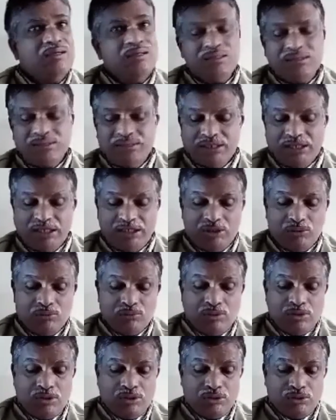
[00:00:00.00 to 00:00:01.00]
negative
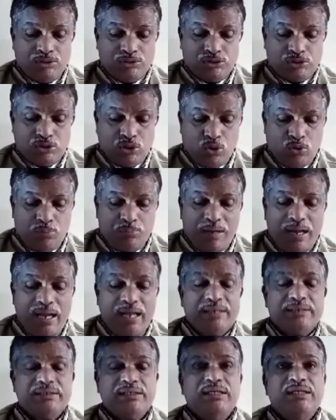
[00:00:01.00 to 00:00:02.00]
slope,
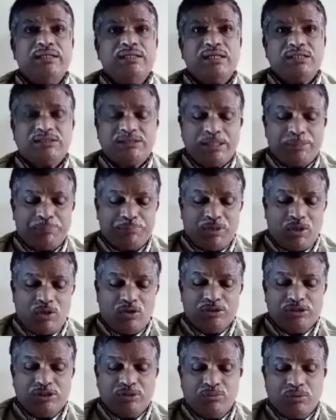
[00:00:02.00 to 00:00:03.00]
and intercept
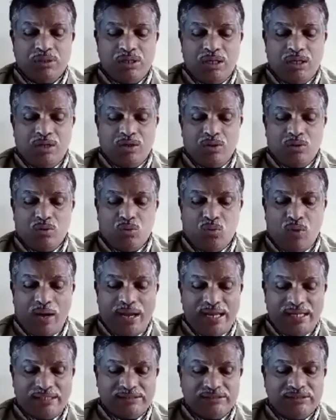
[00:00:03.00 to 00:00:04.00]
on the
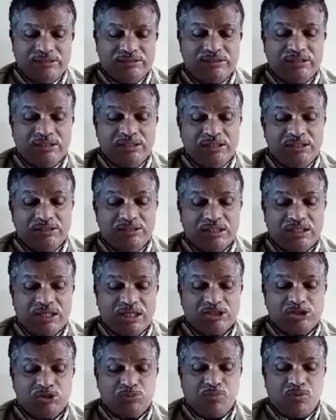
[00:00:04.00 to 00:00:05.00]
y-axis, it is a
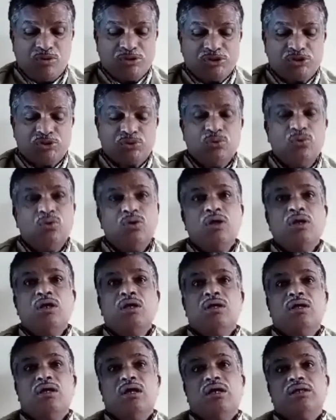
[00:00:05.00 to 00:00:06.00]
corresponds to
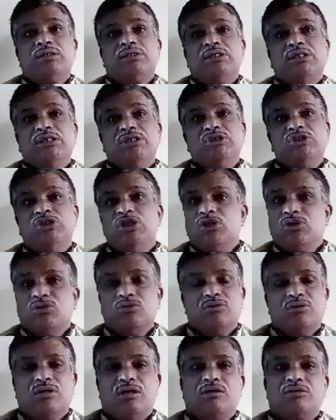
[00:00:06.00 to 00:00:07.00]
t0
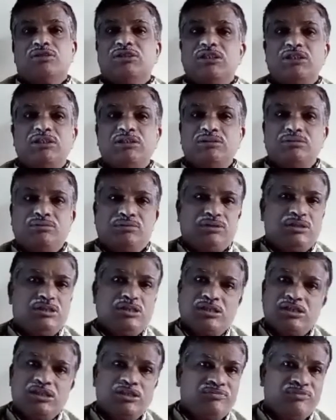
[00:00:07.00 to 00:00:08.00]
or the t
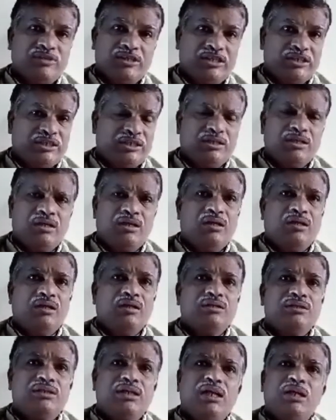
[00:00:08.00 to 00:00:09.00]
infinity.
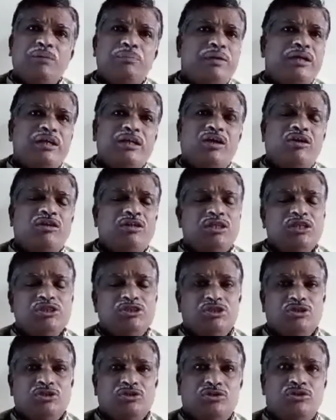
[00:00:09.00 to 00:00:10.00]
T infinity or
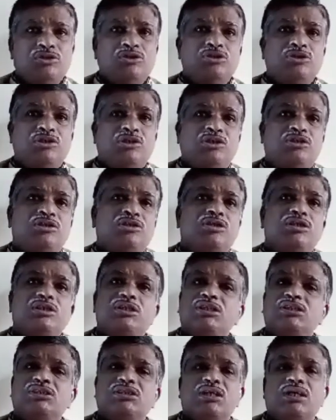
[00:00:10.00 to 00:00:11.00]
t0. T0, it
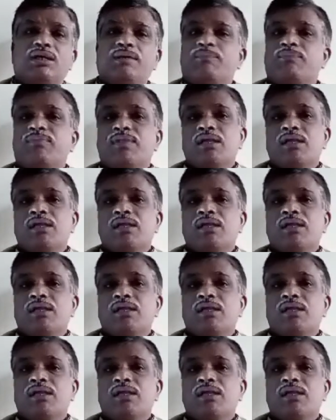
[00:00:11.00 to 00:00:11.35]
is the